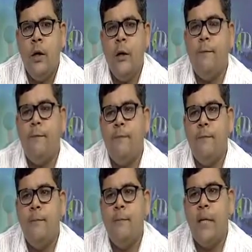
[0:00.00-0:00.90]
if
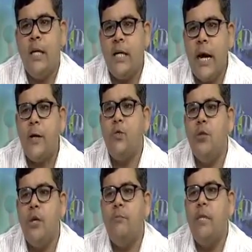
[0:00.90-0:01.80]
the right to
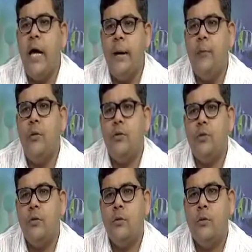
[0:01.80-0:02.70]
give the divorce
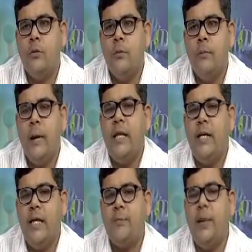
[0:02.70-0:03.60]
by
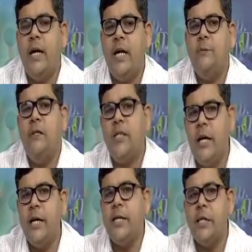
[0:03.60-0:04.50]
the husband has been
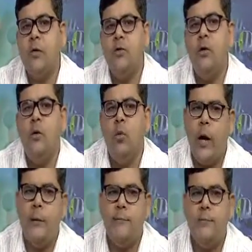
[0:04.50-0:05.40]
delegated to the
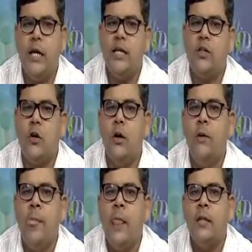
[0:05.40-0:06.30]
wife, that is called
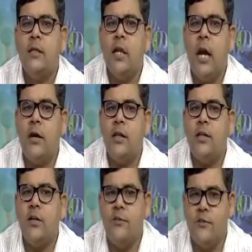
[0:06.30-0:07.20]

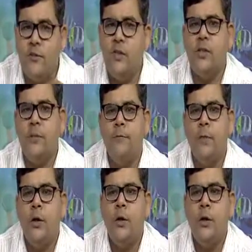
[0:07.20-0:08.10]
talaq-e-tahfiz.
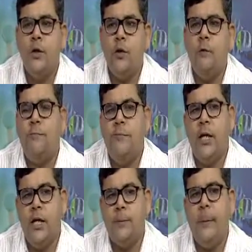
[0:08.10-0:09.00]
So, if
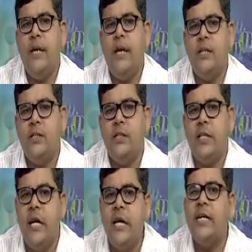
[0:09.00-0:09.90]
the husband has
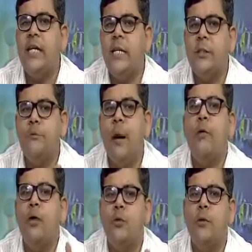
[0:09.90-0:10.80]
delegated his
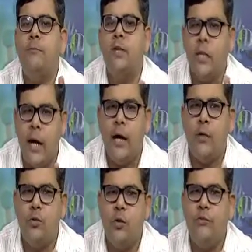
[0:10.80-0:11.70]
power to give the
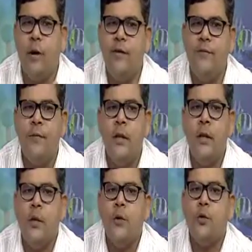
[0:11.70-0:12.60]
talaq to the wife,
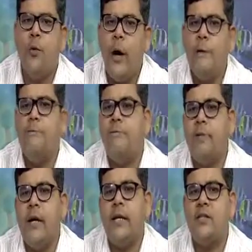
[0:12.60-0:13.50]
so wife
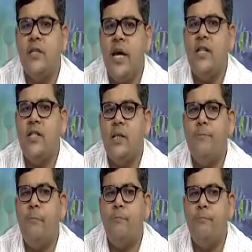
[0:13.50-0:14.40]
can exercise this
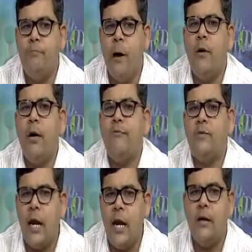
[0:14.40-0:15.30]
power
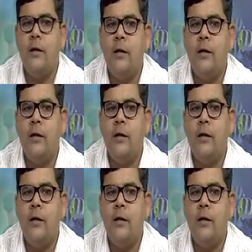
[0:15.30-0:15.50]
of talaq